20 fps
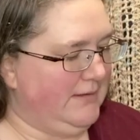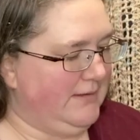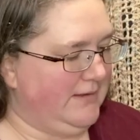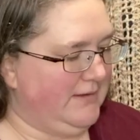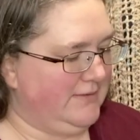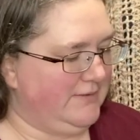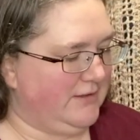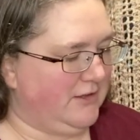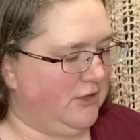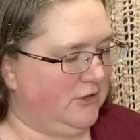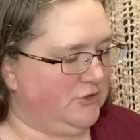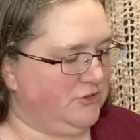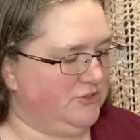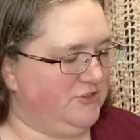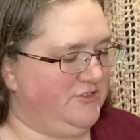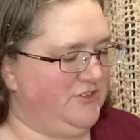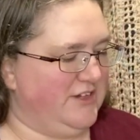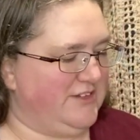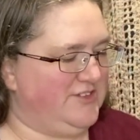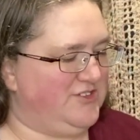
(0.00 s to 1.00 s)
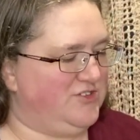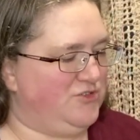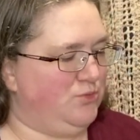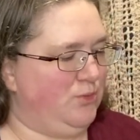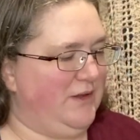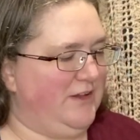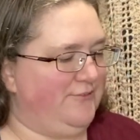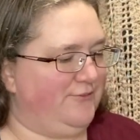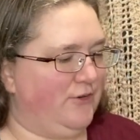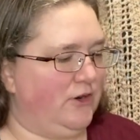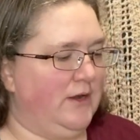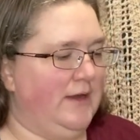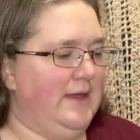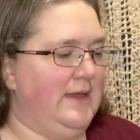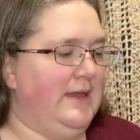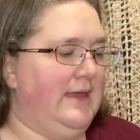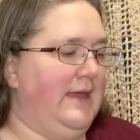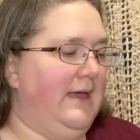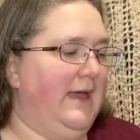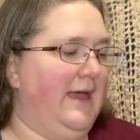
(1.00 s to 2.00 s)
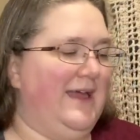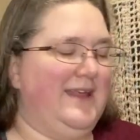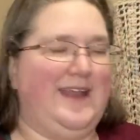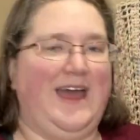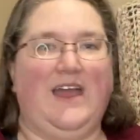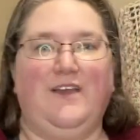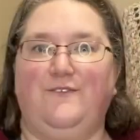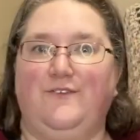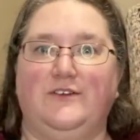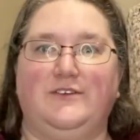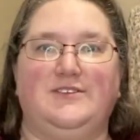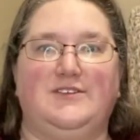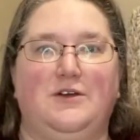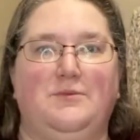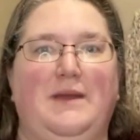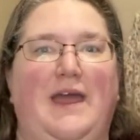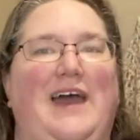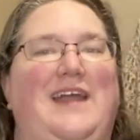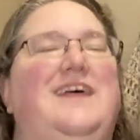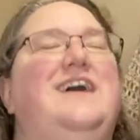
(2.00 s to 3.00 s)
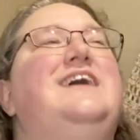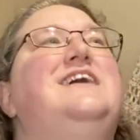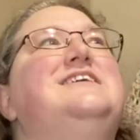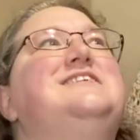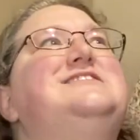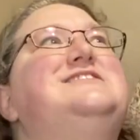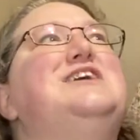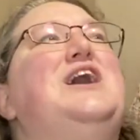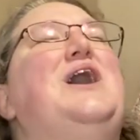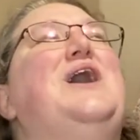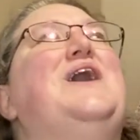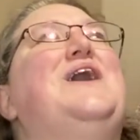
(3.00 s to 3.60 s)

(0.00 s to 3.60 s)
in the color Dust Weaver, and I feel so bad. So